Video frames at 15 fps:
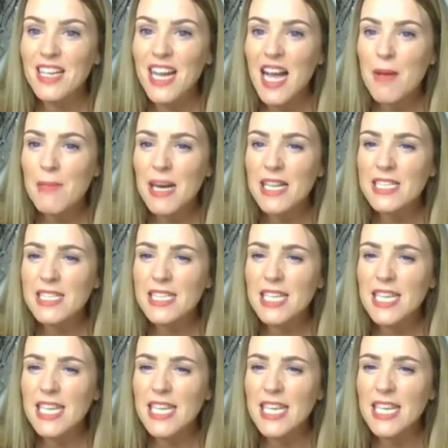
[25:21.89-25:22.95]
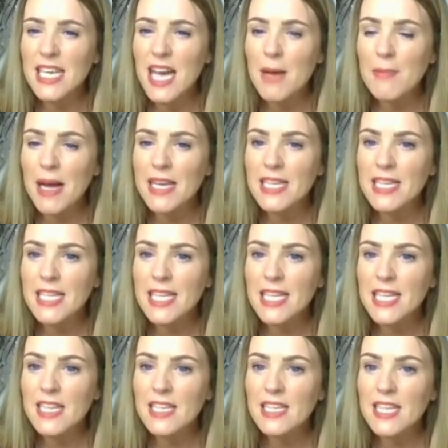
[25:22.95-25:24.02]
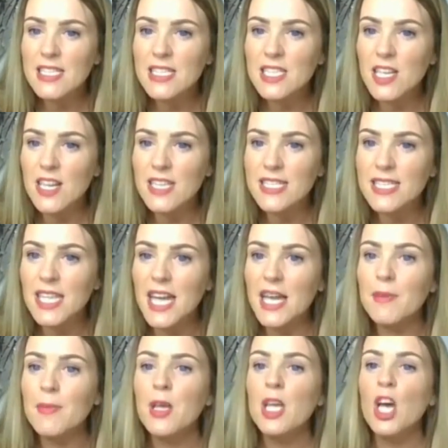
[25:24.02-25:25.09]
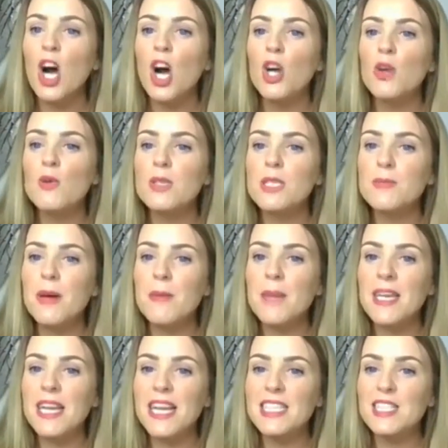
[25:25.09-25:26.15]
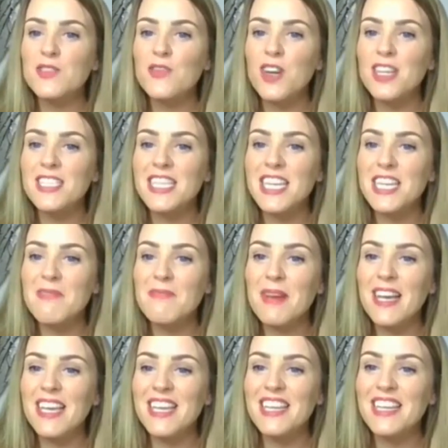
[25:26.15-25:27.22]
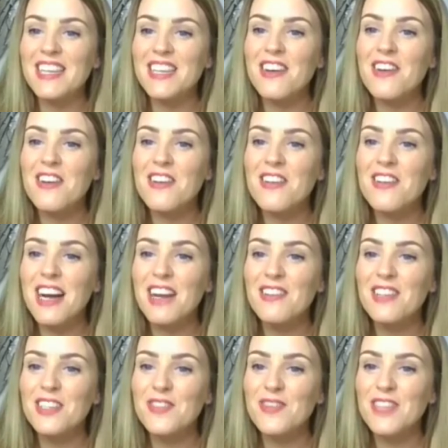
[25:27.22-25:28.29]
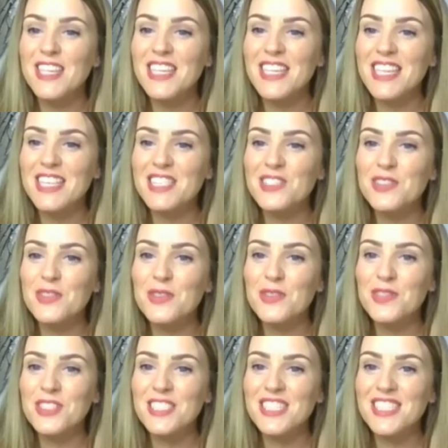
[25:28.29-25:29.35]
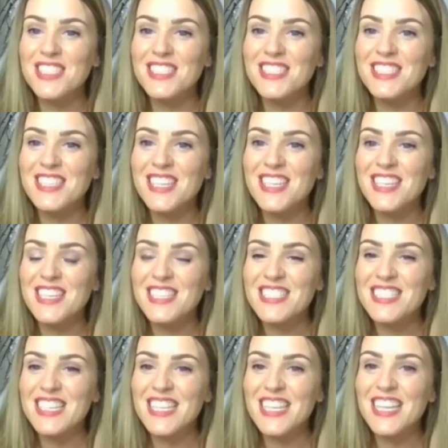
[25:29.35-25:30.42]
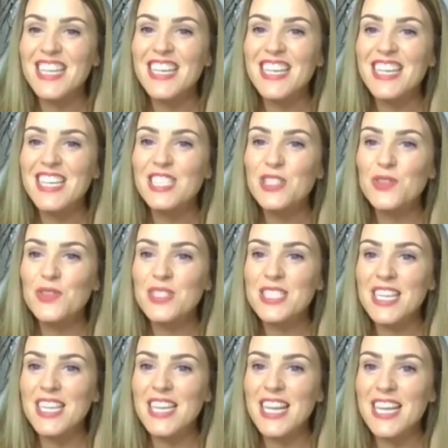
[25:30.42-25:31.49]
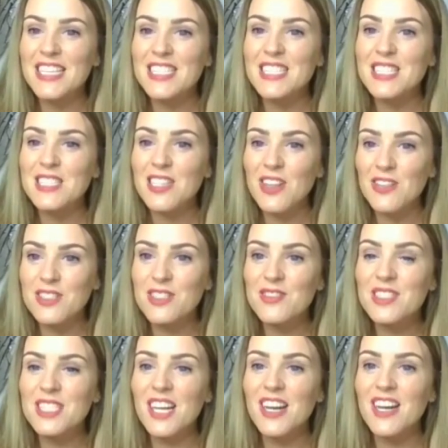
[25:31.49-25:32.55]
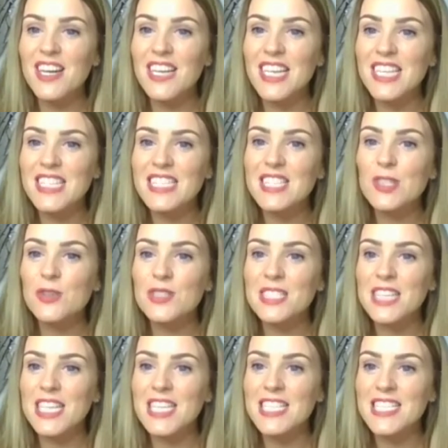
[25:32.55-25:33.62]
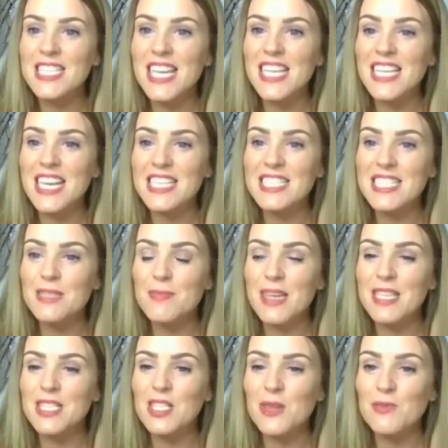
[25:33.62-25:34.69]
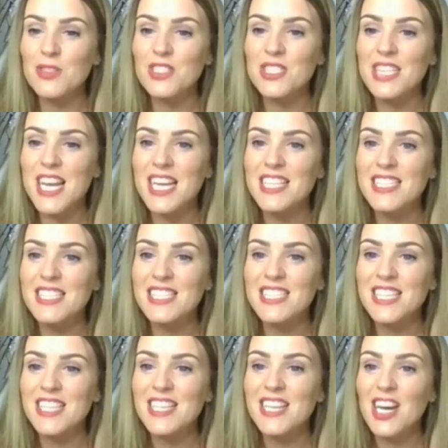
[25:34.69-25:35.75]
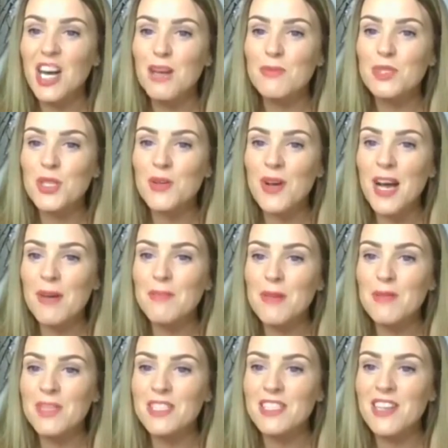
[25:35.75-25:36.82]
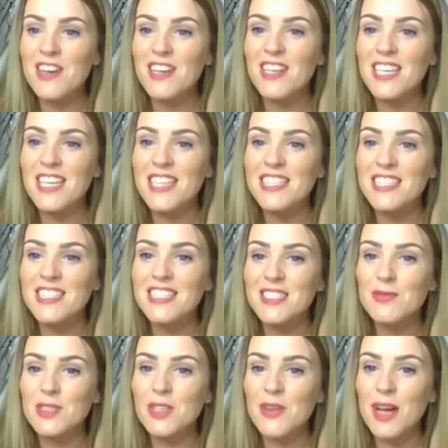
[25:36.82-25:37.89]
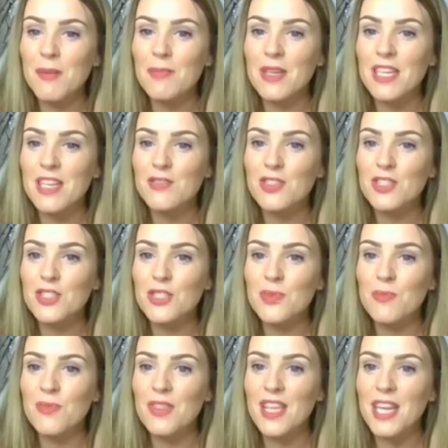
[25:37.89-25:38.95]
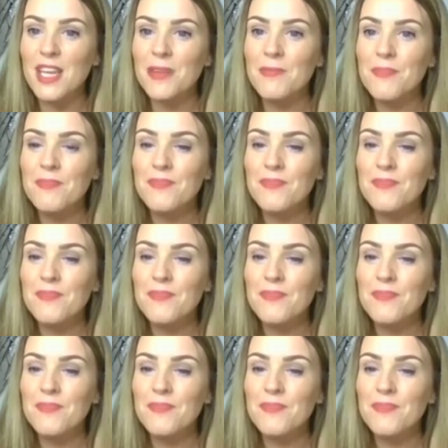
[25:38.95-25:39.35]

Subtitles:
Emmanley, that's a nice name. I always smell my nan's fried egg and bacon. Oh, how lovely, that's gorgeous. See, Dawn saying I get lots of signs. Christina saying, yes, this makes so much sense. I'm so happy, my darlings. I'm so happy it gives you something.